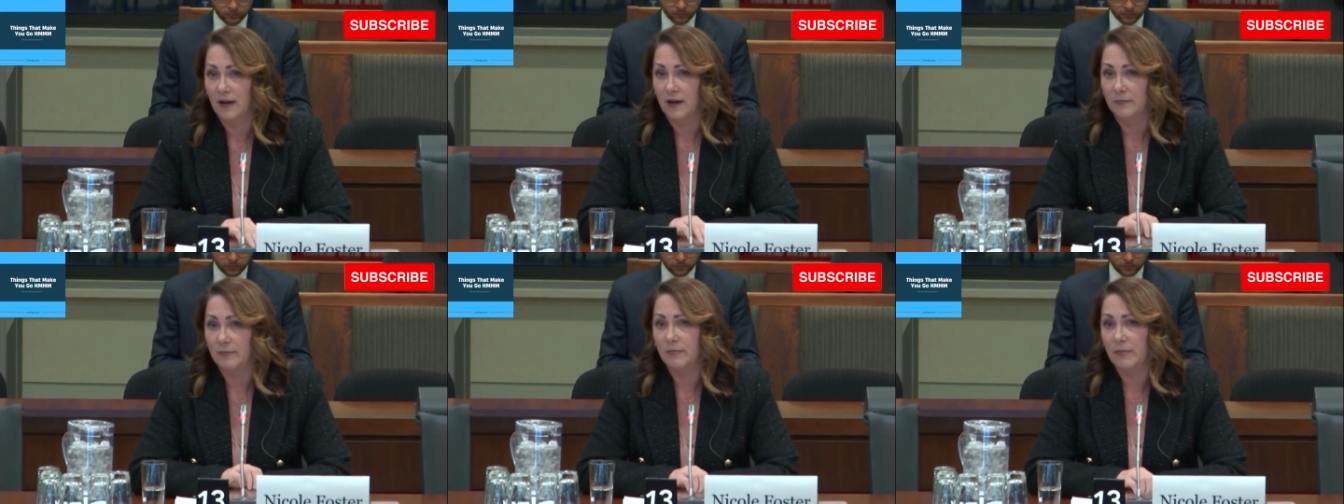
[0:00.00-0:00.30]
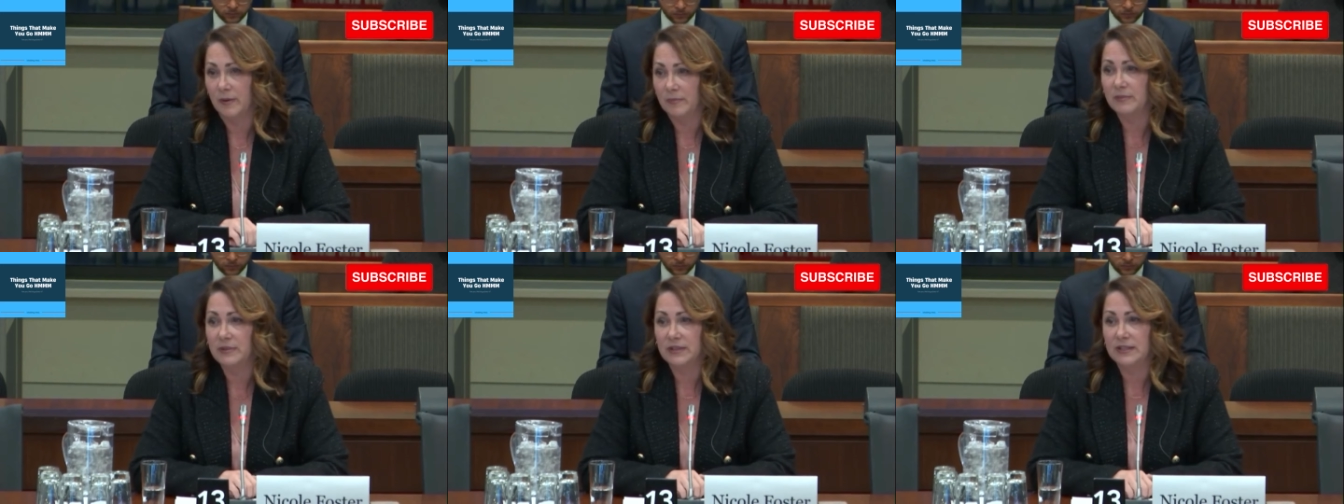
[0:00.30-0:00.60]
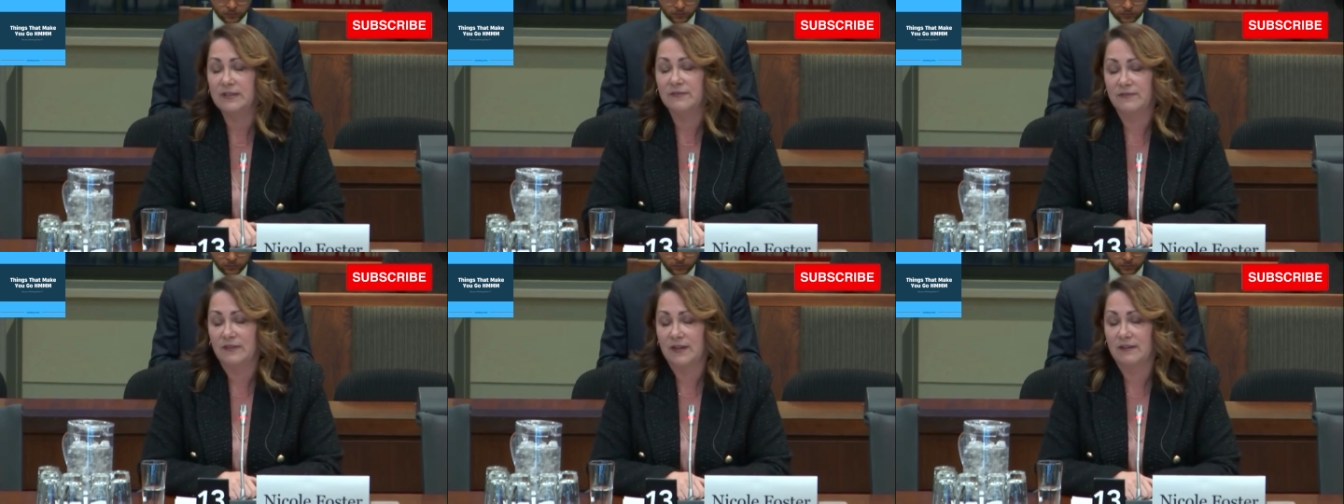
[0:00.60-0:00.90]
I
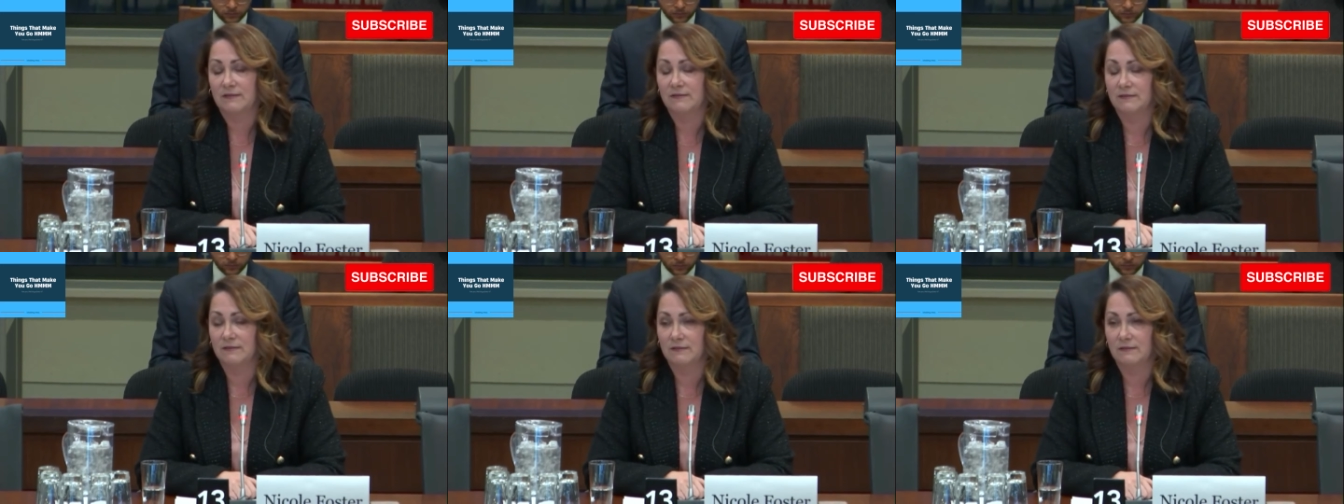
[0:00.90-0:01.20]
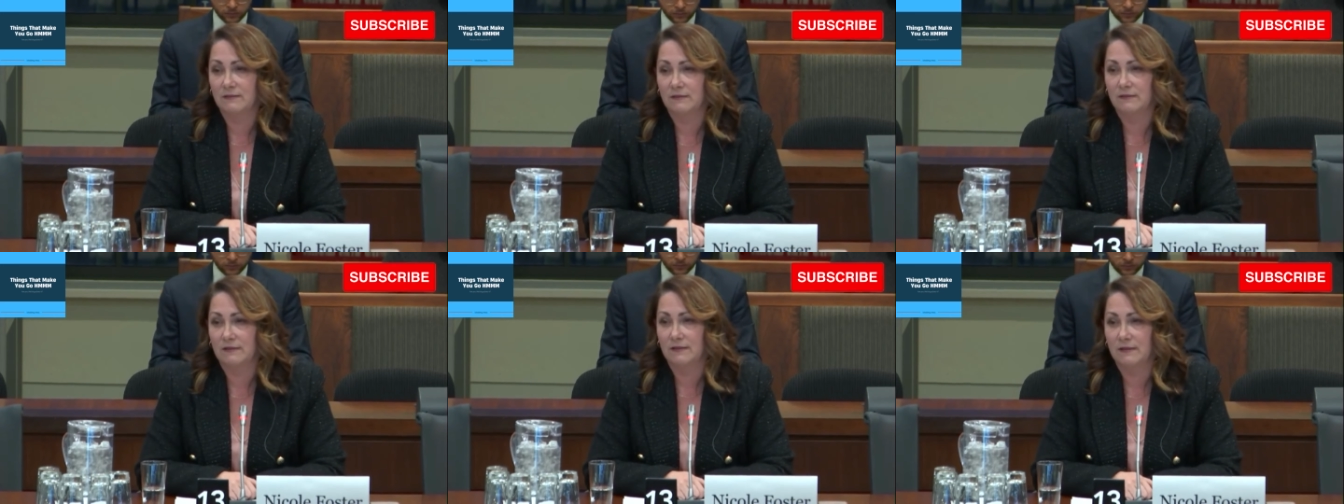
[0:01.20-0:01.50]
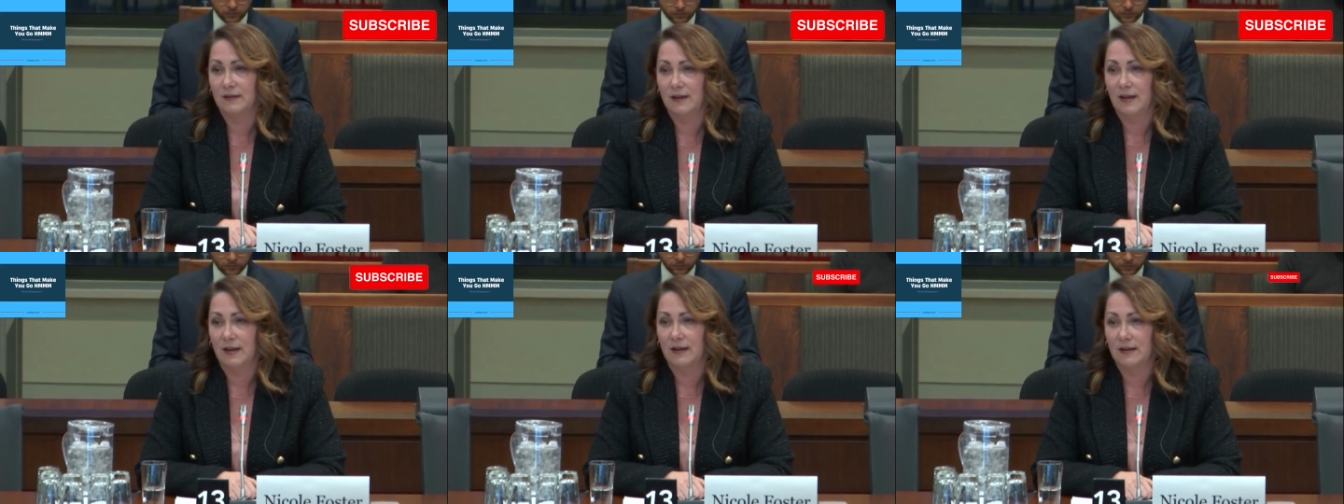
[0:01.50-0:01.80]
believe that,
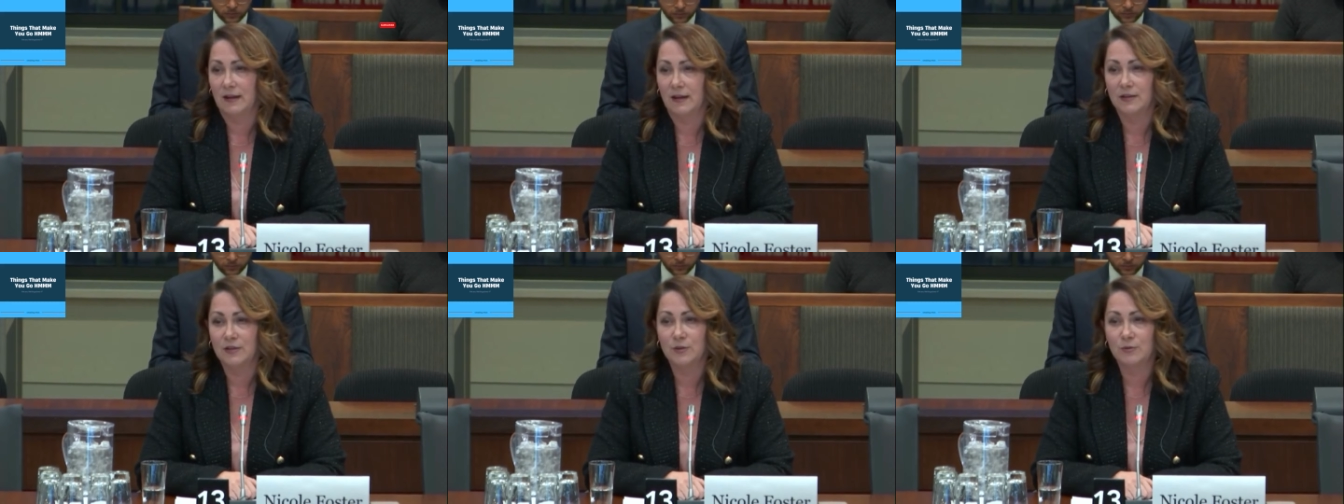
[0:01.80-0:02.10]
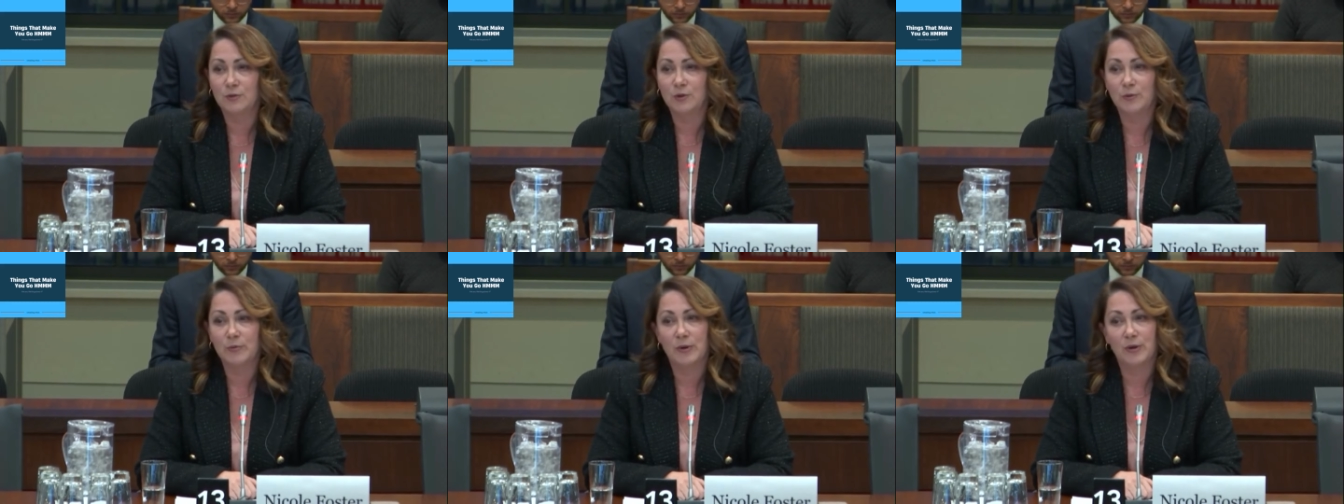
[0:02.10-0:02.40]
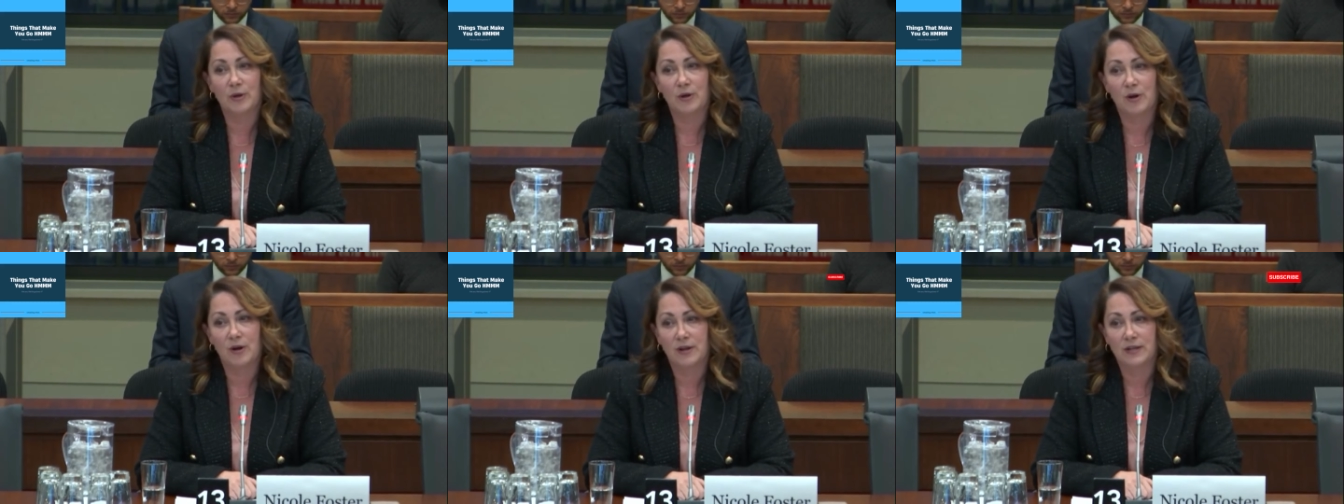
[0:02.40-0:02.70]
I don't know
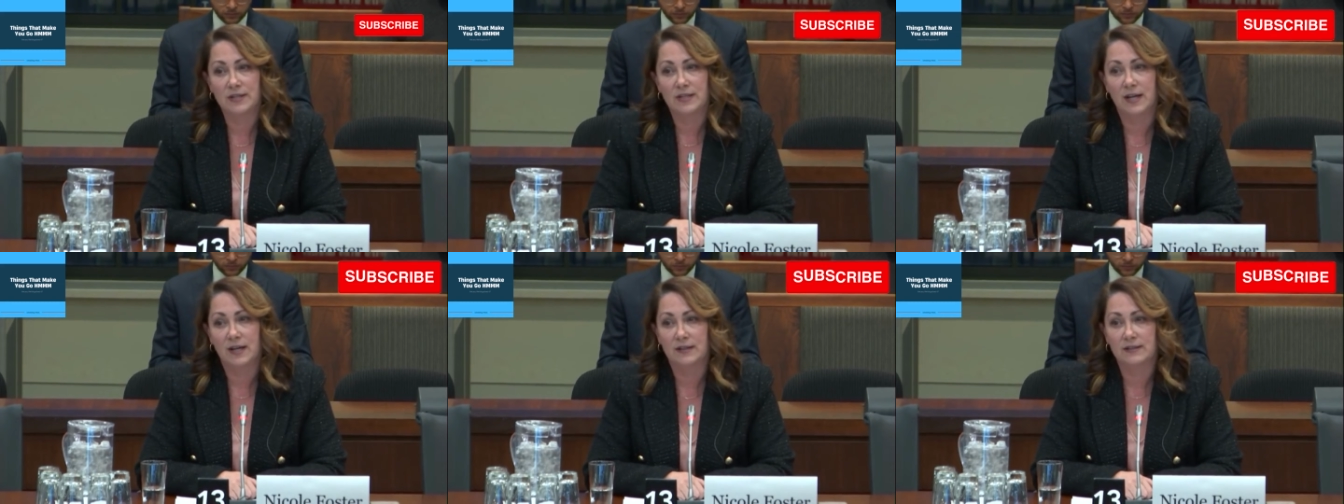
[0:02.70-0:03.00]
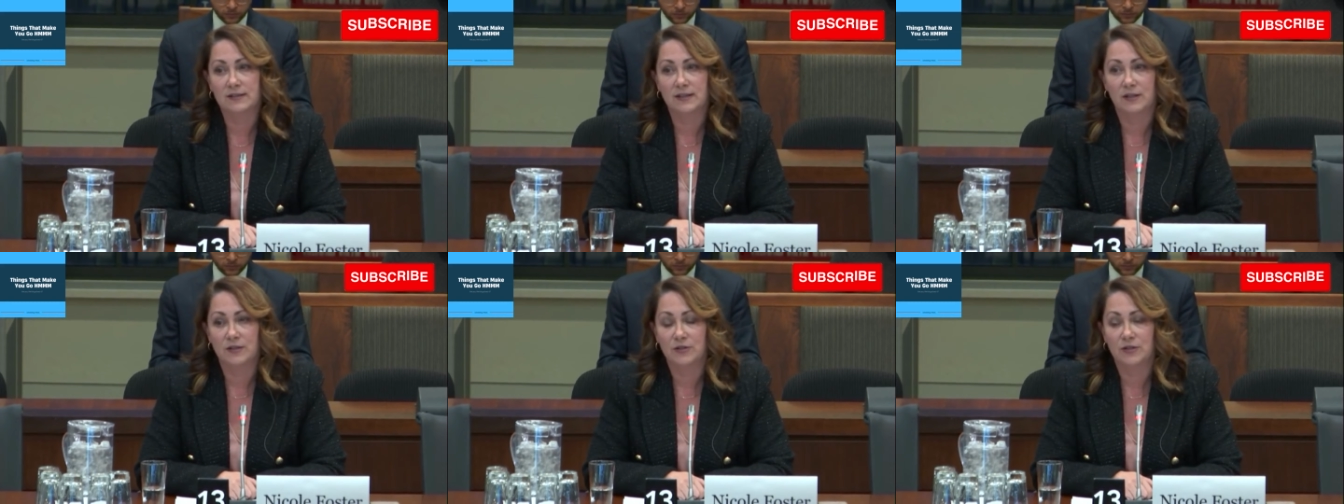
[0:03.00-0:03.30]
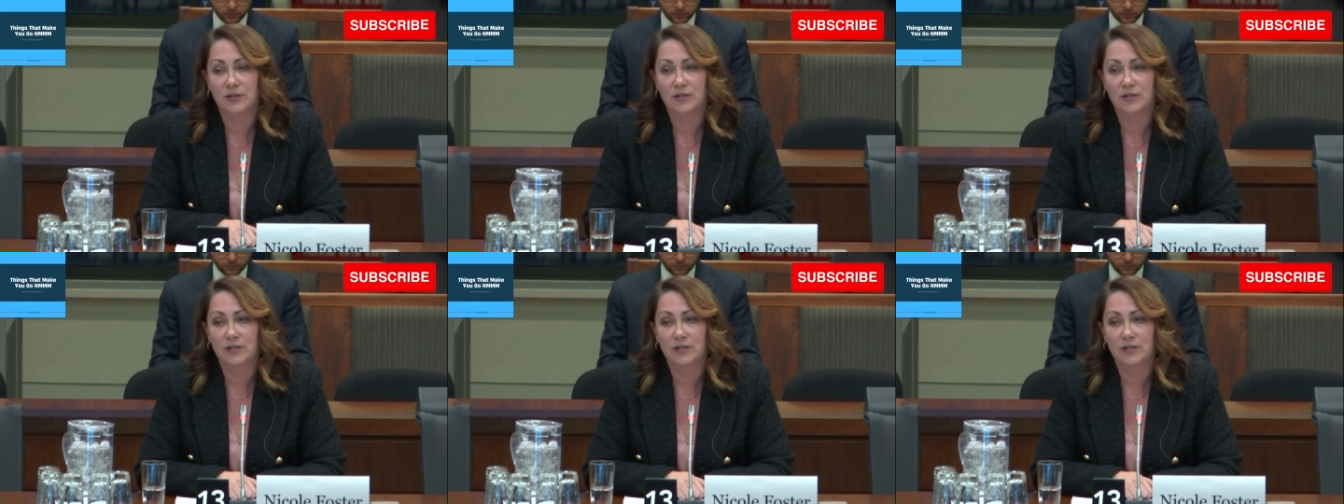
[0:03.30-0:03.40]
about contact center.